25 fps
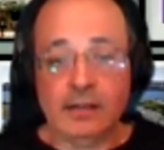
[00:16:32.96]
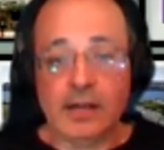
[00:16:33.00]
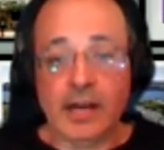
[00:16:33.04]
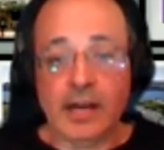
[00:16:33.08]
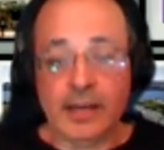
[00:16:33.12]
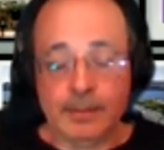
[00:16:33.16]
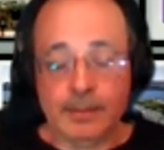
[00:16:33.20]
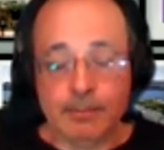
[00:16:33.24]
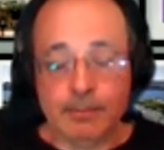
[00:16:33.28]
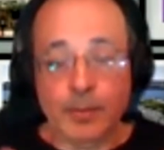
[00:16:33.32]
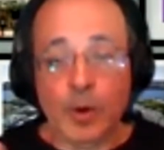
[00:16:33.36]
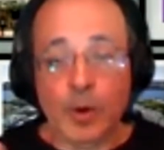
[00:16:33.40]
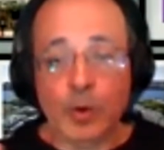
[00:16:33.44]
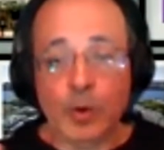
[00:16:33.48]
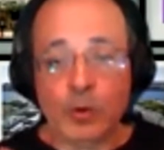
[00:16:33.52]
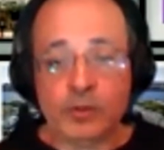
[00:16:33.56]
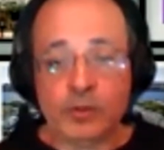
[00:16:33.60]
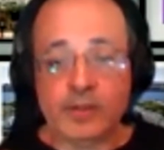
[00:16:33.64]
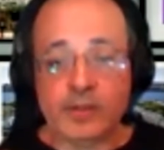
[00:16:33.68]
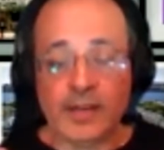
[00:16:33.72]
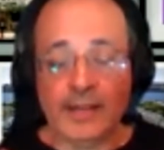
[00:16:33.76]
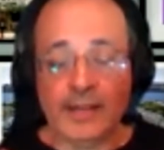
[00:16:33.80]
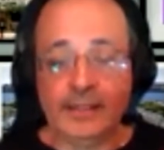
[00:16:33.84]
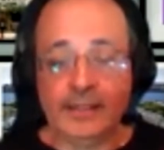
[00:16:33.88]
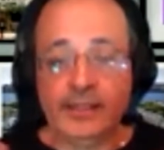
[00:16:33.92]
borrowed
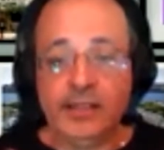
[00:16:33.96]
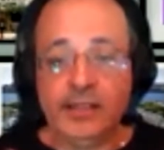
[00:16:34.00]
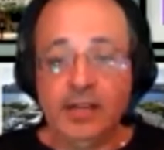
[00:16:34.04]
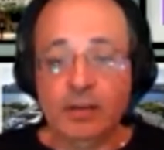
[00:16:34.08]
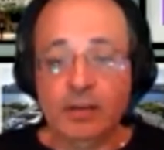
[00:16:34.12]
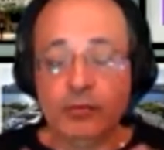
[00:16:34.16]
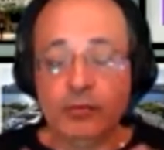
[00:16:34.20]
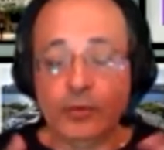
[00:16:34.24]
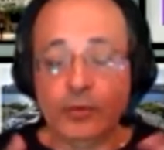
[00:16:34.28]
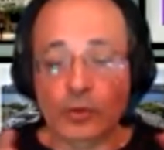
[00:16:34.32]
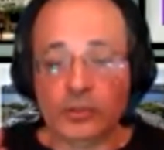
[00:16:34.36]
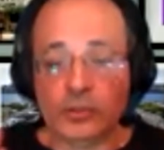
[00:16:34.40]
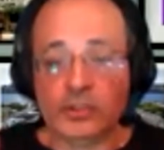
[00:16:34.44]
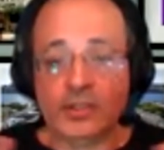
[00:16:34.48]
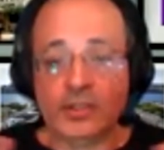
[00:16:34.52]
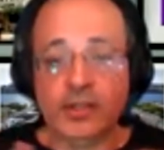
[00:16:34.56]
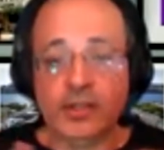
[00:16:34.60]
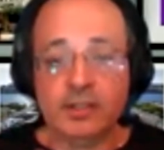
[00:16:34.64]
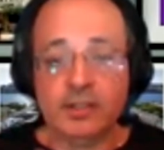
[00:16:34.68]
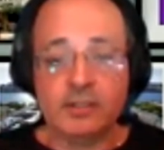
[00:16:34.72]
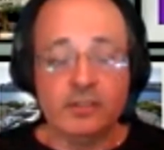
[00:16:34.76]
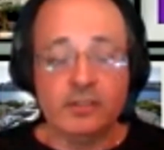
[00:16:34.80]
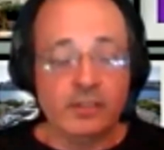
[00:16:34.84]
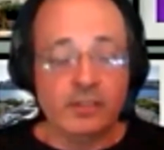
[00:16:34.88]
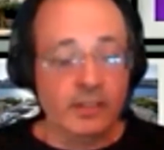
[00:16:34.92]
the idea for
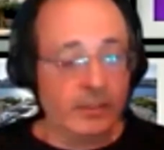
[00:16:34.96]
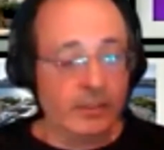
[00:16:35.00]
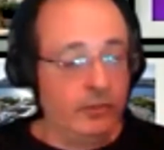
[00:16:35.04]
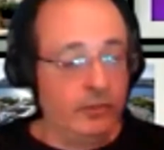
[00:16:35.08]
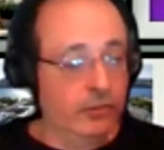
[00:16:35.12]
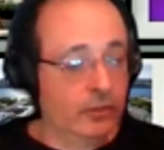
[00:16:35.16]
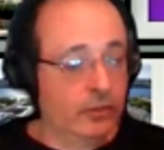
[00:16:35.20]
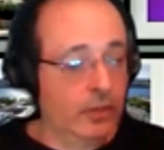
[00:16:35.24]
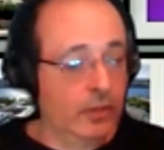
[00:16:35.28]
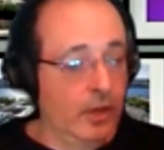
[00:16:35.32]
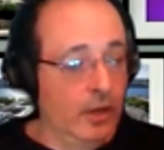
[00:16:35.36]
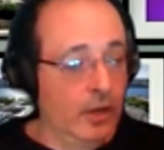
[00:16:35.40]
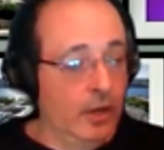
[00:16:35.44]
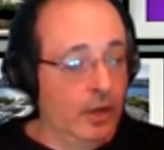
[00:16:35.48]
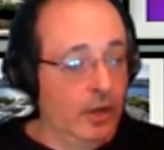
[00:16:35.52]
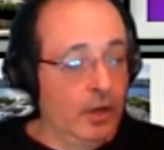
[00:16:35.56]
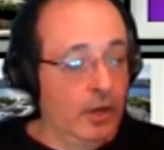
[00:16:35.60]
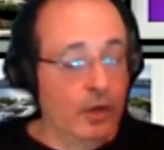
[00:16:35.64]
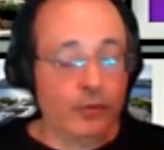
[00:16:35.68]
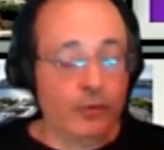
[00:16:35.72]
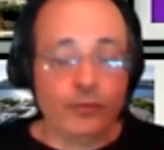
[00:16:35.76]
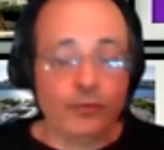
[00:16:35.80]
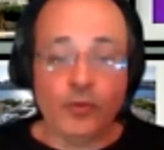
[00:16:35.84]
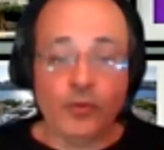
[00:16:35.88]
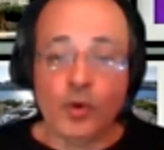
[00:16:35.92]
stress tests
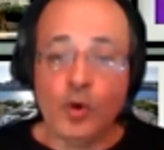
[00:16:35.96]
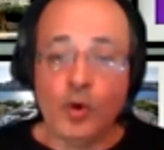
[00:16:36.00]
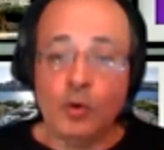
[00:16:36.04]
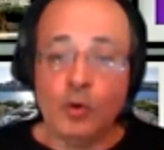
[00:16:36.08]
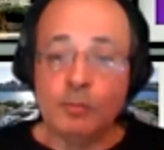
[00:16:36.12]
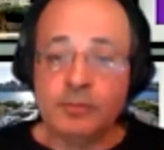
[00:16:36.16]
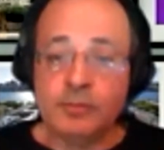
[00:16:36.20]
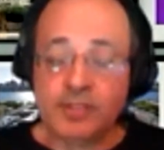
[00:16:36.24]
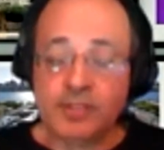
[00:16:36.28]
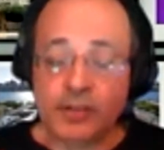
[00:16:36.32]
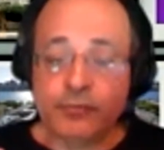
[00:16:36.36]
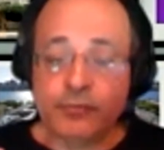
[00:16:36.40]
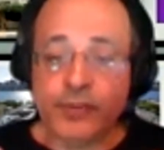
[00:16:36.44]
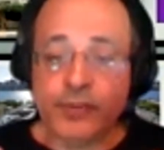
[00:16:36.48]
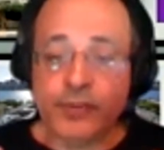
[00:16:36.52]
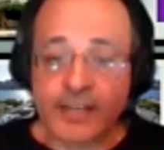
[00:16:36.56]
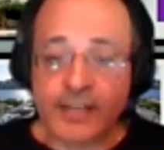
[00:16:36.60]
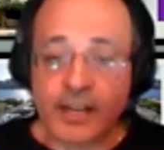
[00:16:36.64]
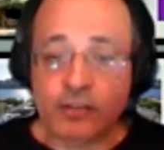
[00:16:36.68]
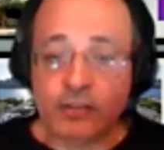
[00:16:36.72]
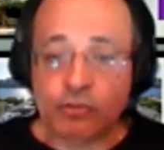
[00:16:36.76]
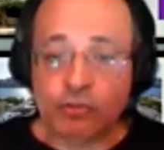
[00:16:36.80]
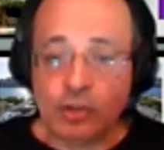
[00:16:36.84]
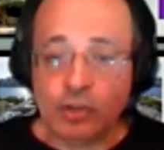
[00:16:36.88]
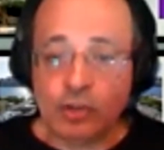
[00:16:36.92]
from the
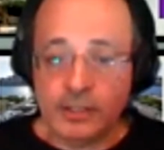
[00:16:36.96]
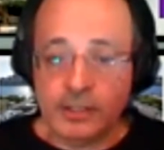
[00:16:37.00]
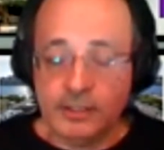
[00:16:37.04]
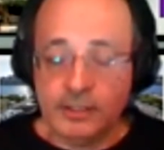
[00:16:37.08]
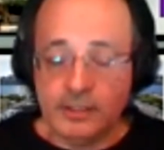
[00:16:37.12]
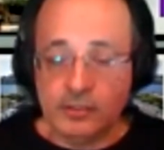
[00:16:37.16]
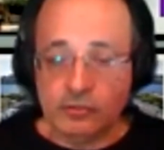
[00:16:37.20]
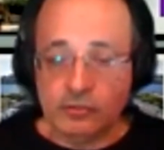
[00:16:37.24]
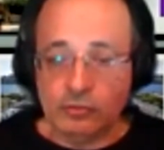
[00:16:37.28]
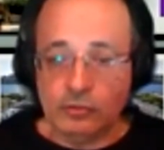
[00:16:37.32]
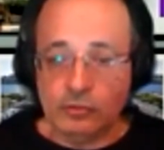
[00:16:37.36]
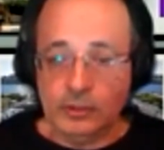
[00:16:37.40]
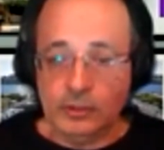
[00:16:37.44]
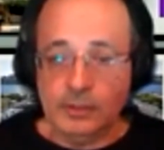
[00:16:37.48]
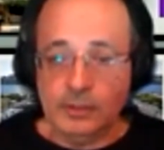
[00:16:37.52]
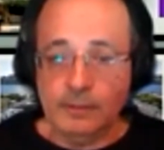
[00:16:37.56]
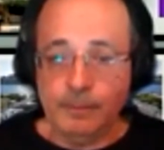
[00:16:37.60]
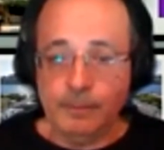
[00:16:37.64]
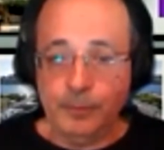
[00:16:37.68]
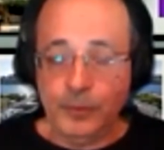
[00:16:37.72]
financial industry.